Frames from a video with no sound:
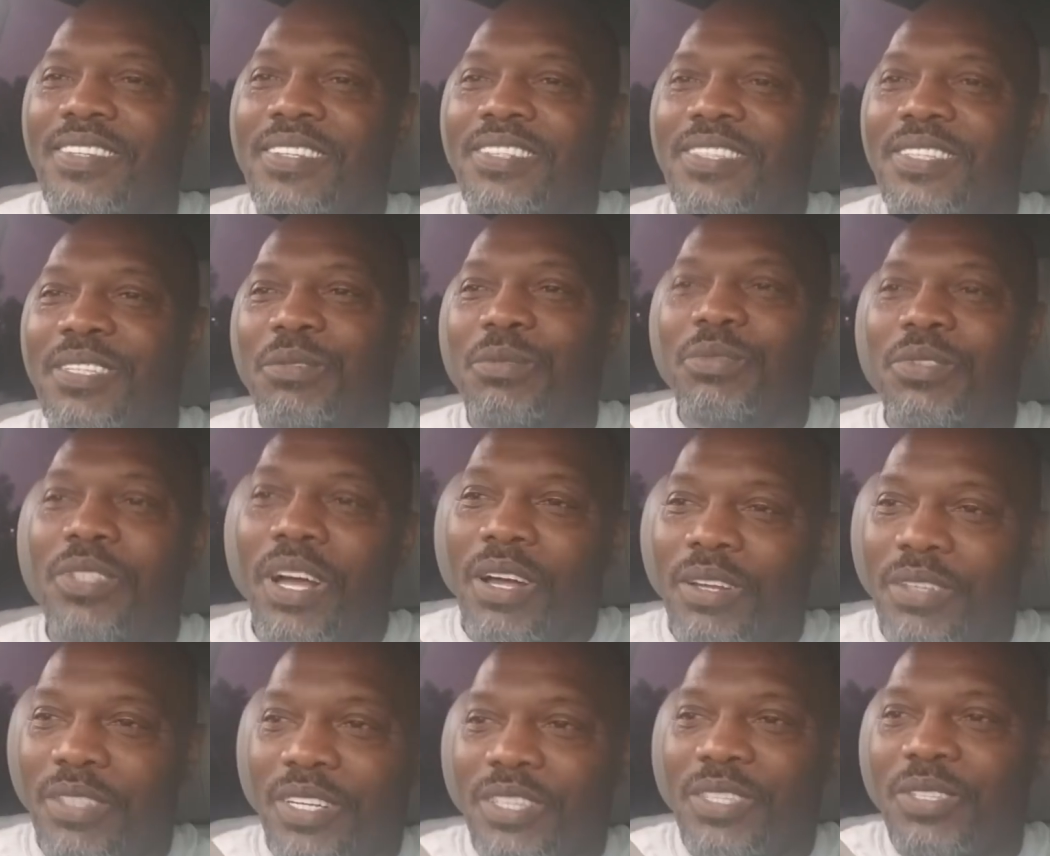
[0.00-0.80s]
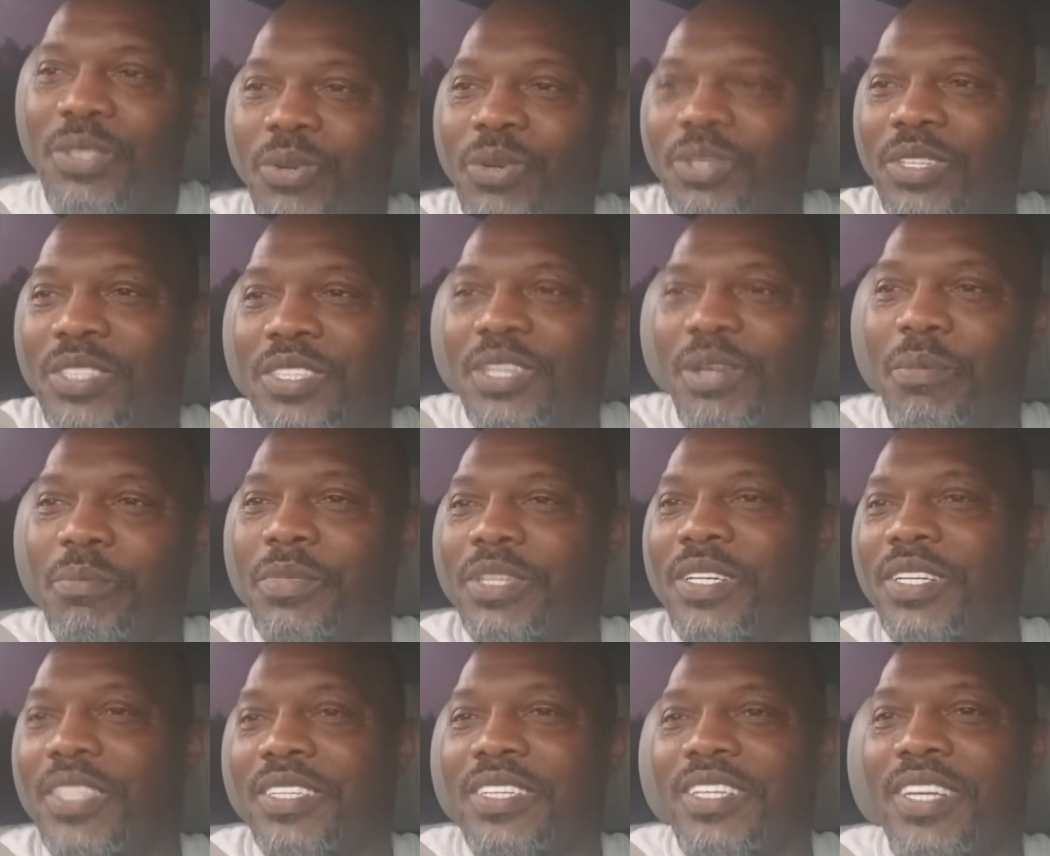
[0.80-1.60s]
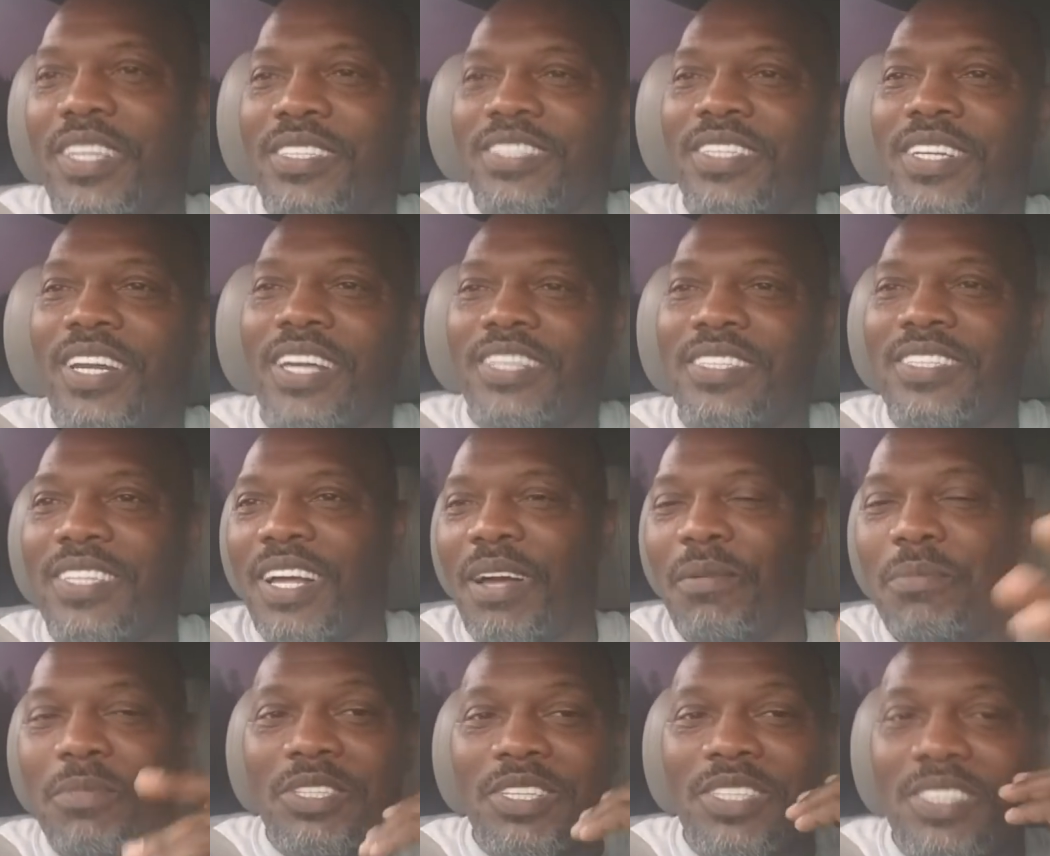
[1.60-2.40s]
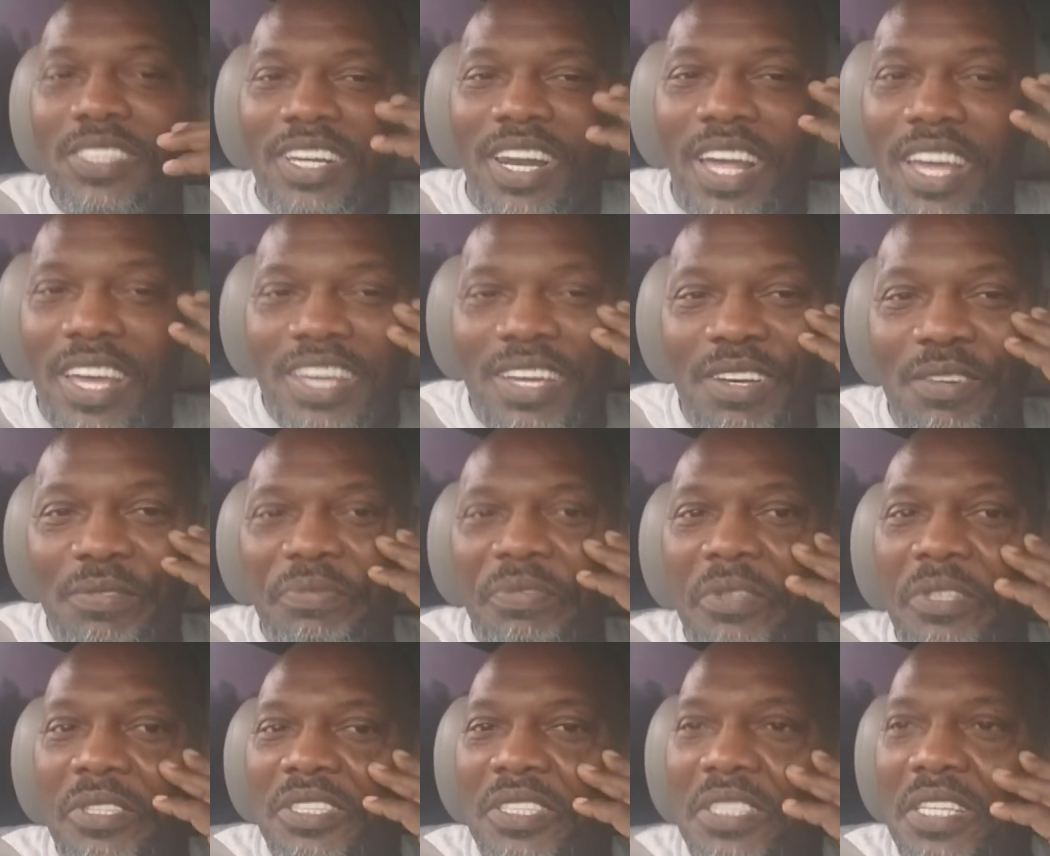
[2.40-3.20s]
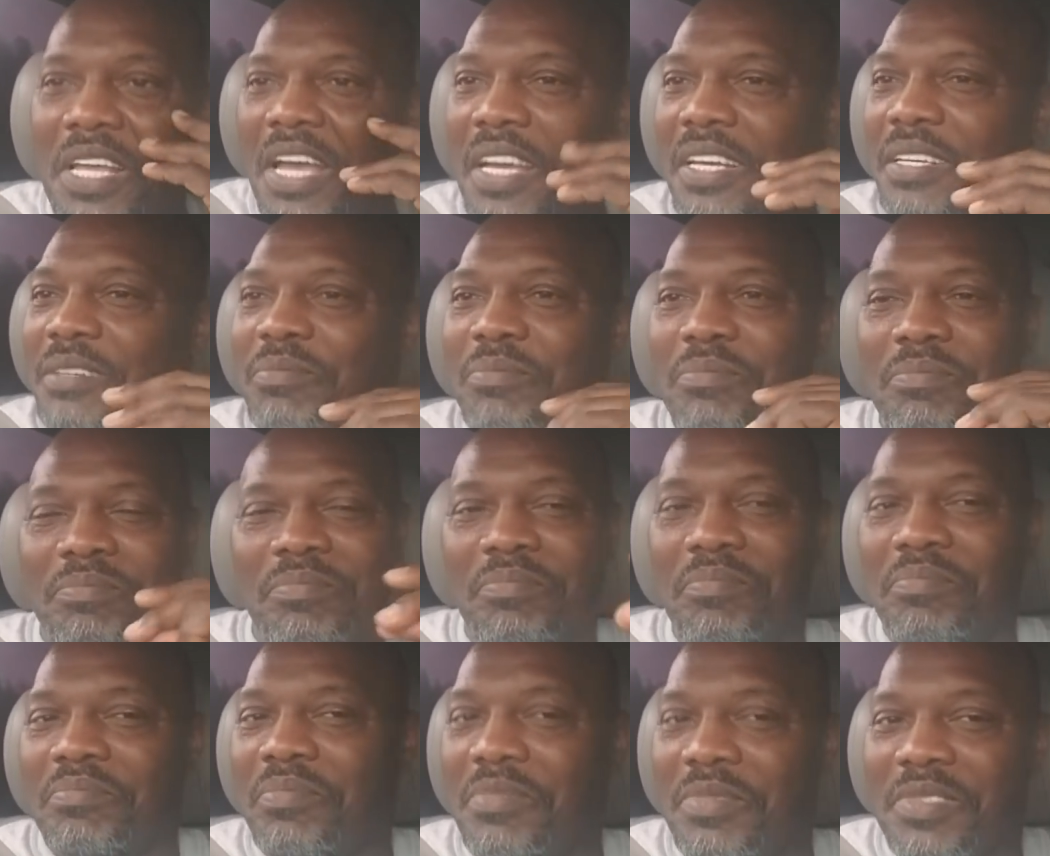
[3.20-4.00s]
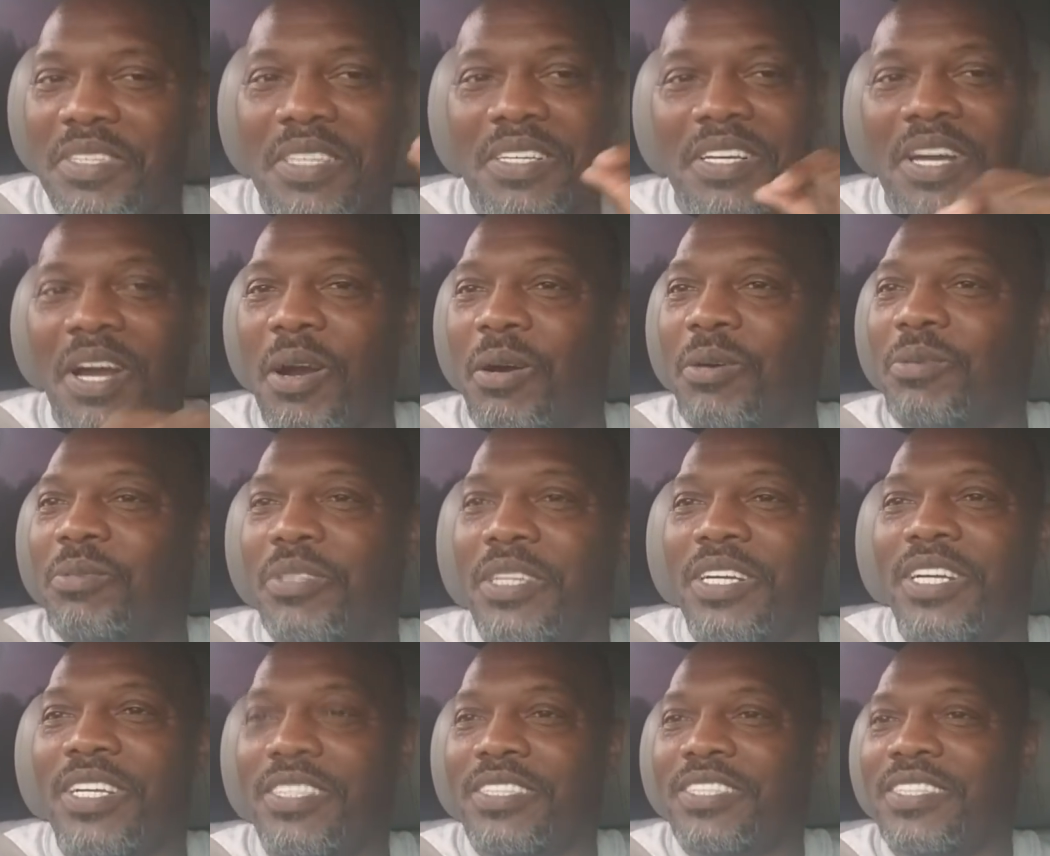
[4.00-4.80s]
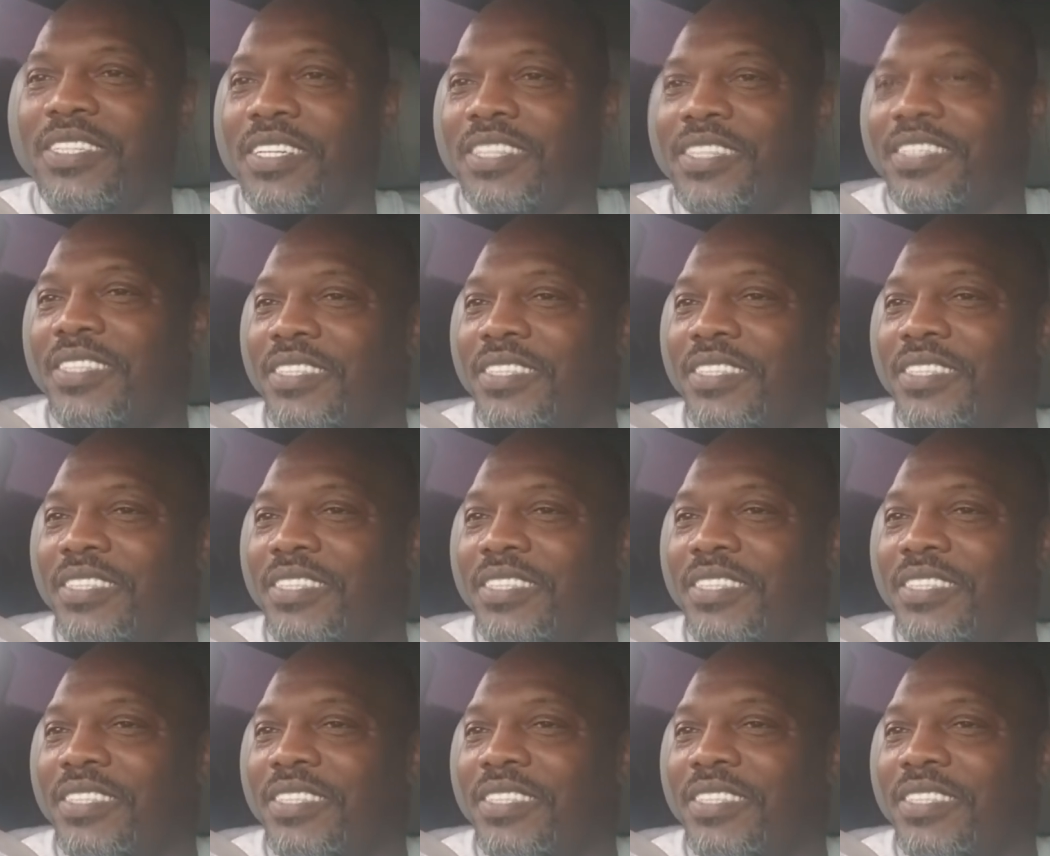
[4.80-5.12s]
She was out there doing something in the kitchen. I said, I'm gonna just lay here for a second. Gone, instant.